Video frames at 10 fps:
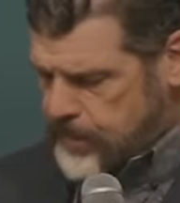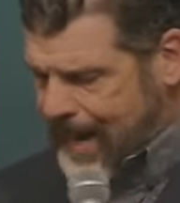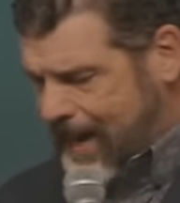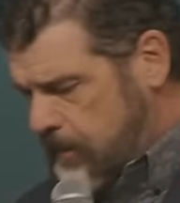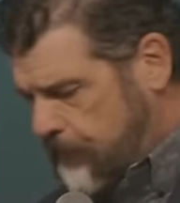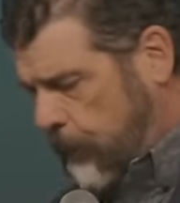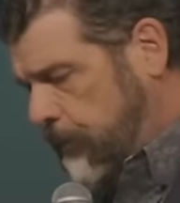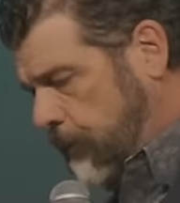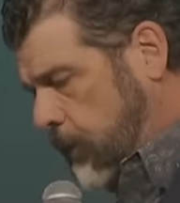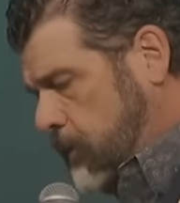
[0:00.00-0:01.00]
the 84th
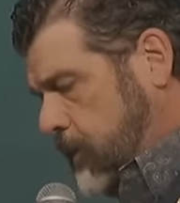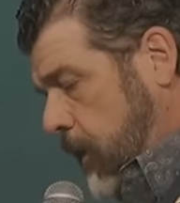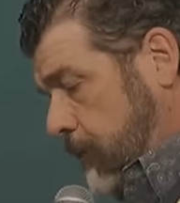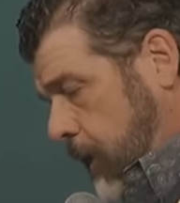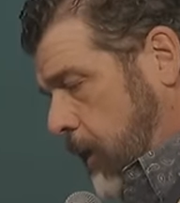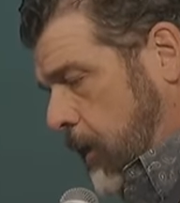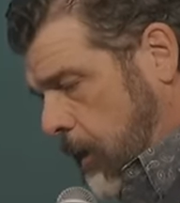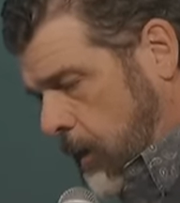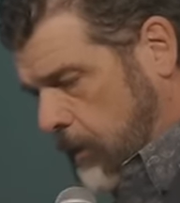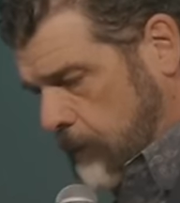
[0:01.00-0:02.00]
verse of the
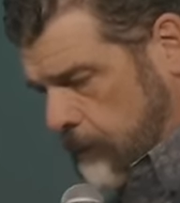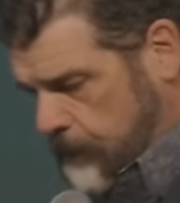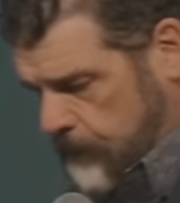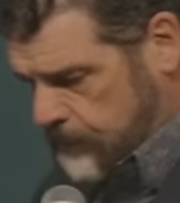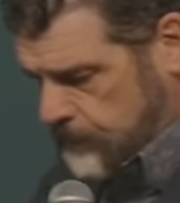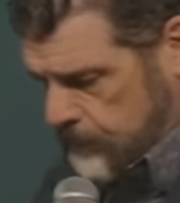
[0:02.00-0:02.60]
of